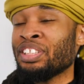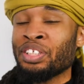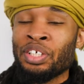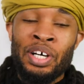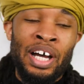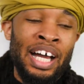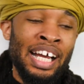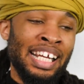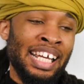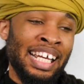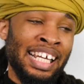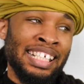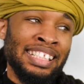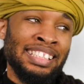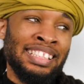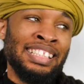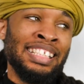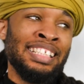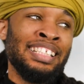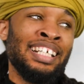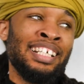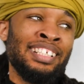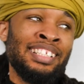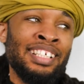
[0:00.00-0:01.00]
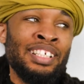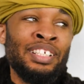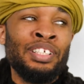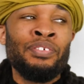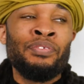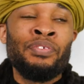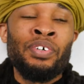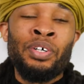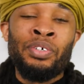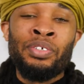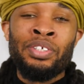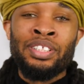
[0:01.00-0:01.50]
so I can't see nothing. The
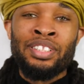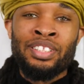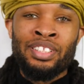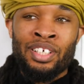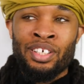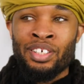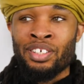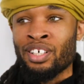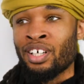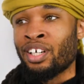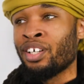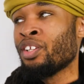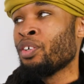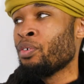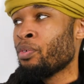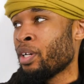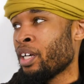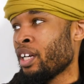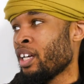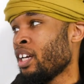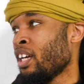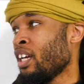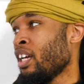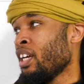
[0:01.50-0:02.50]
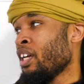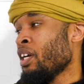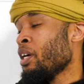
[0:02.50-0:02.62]
phone is turned the other way.